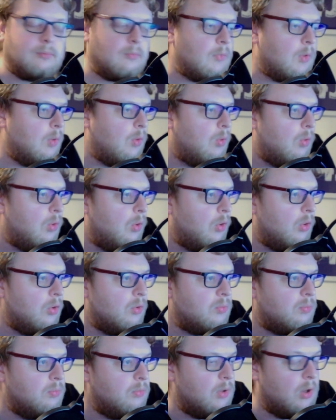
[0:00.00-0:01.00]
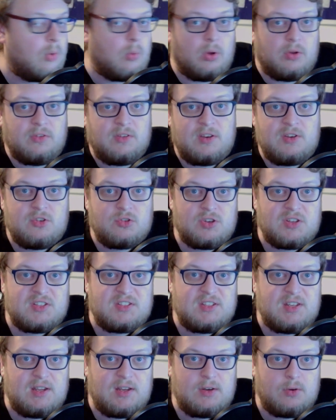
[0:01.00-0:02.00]
or no one's
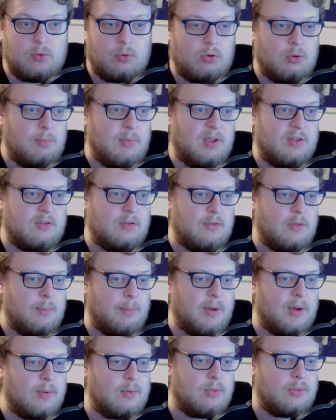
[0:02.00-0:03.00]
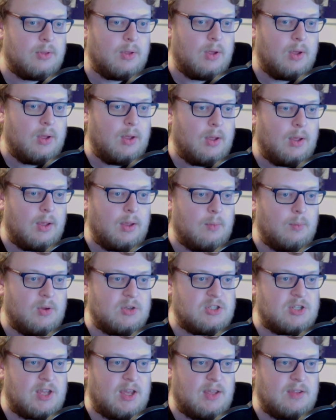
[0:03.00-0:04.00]
interested, or a mix of the both, in
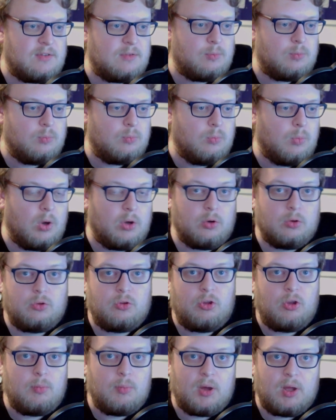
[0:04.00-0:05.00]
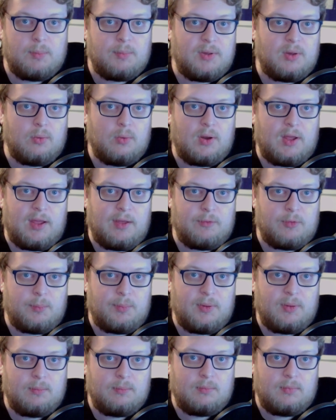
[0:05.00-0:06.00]
which case 1 or 2 might be all it ever
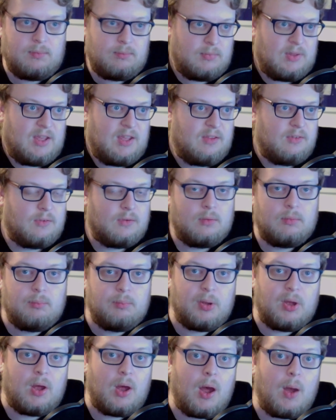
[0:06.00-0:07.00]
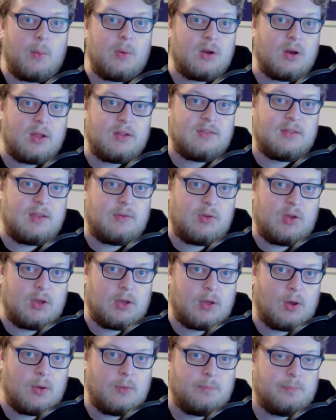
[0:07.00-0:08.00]
is. But I would like to give it a
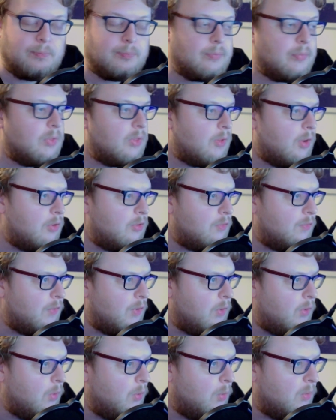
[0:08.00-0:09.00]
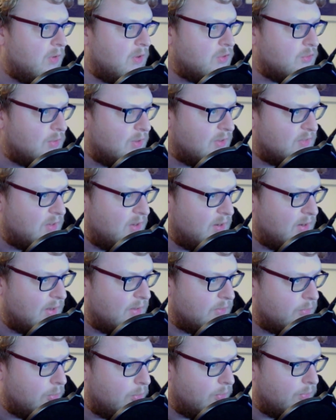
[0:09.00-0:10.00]
go. Those of you who are interested in
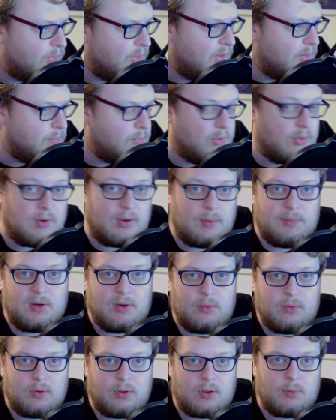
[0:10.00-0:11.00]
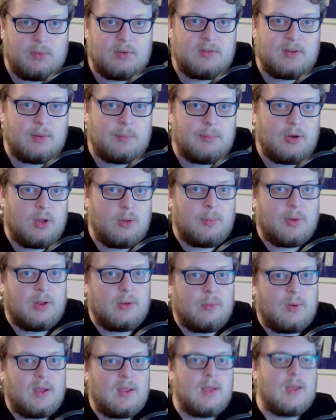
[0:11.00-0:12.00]
that sort of thing, do let me know in the comments down below, by
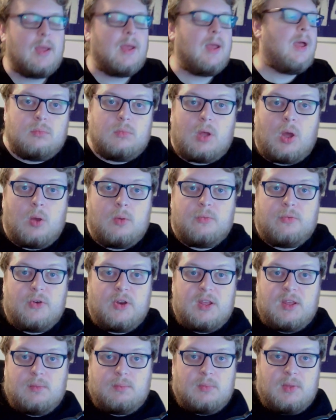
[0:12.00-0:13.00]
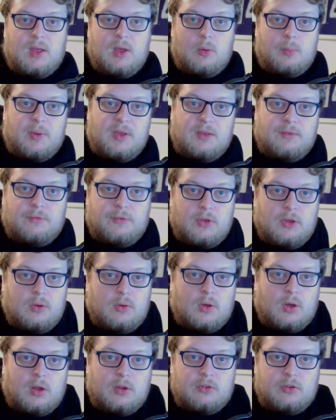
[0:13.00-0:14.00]
the way. Hopefully it'll be for you
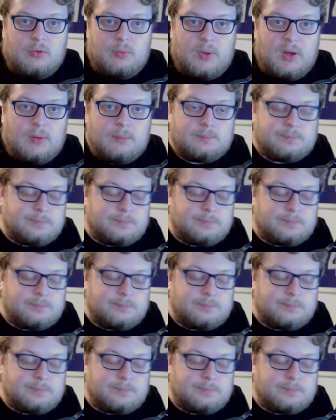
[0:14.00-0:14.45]
guys as well.